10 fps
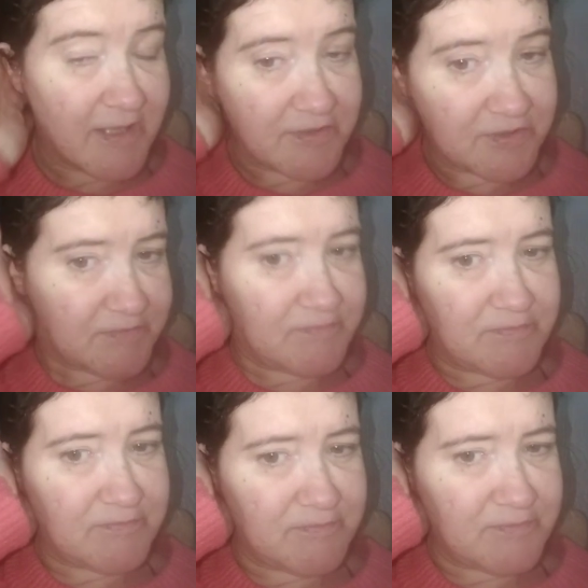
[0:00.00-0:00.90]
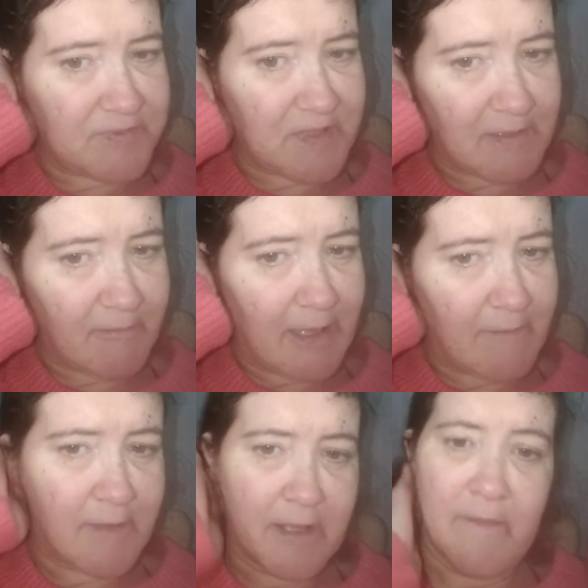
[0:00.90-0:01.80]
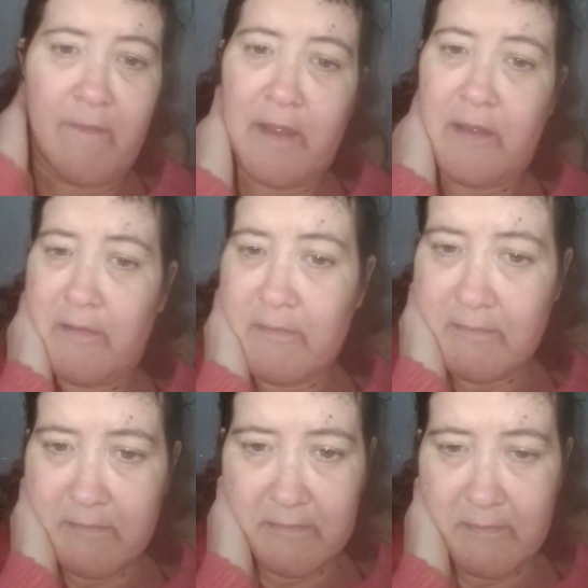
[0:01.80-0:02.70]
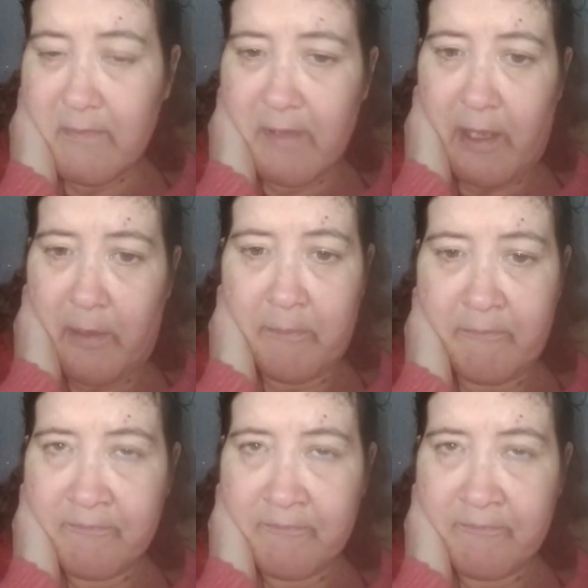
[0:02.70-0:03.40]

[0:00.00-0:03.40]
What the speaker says: just generally I've learned that I